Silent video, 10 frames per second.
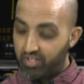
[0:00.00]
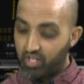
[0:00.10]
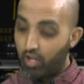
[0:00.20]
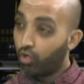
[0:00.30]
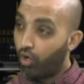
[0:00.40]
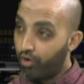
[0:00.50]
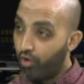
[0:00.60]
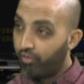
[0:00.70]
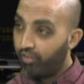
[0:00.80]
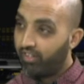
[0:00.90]
a lot going on,
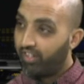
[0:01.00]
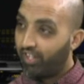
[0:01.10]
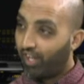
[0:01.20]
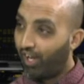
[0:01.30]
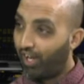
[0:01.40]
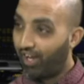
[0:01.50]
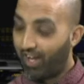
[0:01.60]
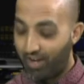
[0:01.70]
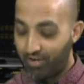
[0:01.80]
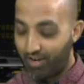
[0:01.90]
and I
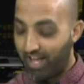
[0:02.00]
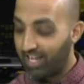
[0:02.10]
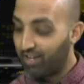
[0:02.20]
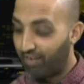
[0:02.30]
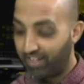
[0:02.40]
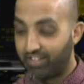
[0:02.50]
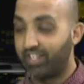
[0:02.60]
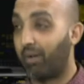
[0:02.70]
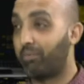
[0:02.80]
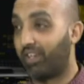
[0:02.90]
don't know how you find the
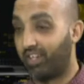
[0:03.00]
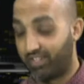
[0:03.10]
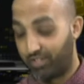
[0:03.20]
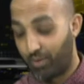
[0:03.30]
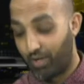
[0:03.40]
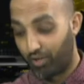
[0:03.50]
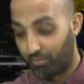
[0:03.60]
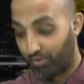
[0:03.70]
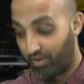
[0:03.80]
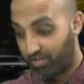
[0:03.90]
time to do it all, but
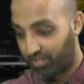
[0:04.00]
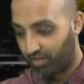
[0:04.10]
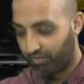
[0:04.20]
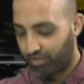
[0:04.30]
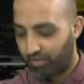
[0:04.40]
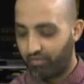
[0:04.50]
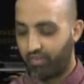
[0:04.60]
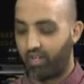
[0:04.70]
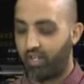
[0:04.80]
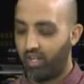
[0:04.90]
credit to you for
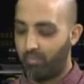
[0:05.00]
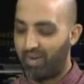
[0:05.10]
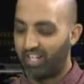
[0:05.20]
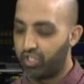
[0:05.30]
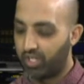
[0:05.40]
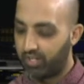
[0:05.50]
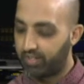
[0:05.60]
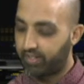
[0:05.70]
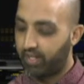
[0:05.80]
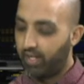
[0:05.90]
managing it.
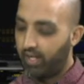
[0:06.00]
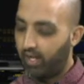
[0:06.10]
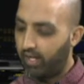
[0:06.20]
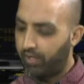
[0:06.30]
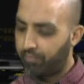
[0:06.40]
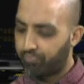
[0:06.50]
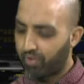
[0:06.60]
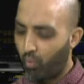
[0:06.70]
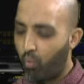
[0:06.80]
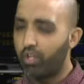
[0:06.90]

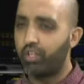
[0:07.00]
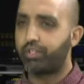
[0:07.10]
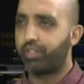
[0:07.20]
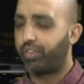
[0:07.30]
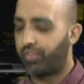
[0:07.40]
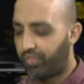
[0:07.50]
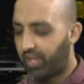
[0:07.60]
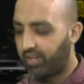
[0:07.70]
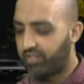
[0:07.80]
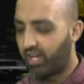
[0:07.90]
One of the
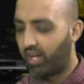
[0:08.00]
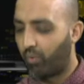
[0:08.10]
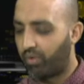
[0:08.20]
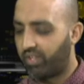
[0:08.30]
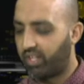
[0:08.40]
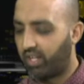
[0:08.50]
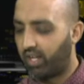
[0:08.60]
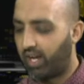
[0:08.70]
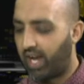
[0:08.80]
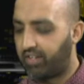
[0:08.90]
things, one of the
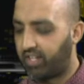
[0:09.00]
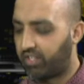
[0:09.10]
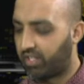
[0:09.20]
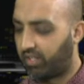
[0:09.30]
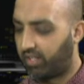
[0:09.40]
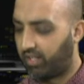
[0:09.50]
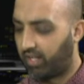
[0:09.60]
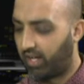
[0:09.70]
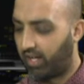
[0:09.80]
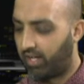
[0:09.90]
ideas and
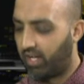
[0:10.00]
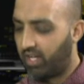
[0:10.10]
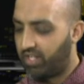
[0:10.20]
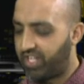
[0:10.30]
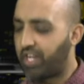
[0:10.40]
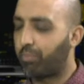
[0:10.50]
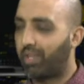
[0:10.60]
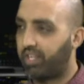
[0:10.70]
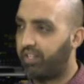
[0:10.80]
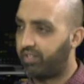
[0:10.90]
the setup that you
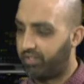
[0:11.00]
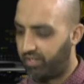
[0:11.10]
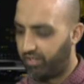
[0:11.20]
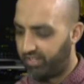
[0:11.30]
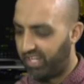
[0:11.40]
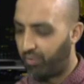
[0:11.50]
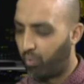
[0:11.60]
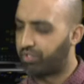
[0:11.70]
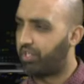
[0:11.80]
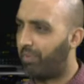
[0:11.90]
did was
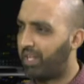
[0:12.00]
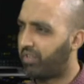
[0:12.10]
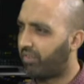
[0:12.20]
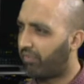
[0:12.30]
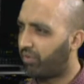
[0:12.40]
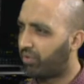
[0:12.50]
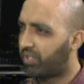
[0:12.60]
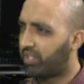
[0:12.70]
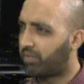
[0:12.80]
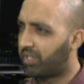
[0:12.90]
the domestic refuge, is it?
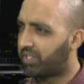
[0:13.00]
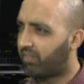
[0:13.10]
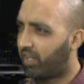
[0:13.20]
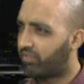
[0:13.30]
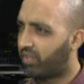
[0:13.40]
Domestic violence refuge?